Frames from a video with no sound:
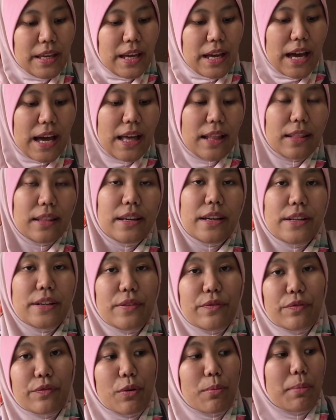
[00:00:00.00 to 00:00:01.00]
I learned it
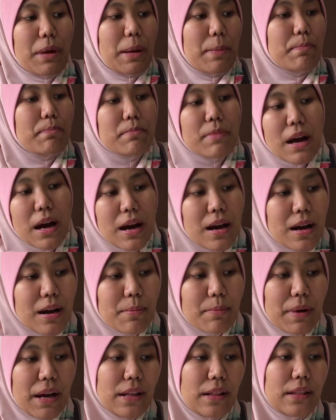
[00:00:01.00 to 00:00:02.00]
from my
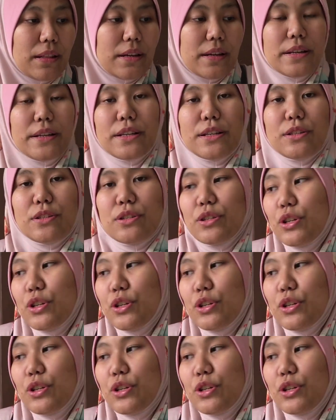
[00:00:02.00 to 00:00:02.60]
mom. I learned it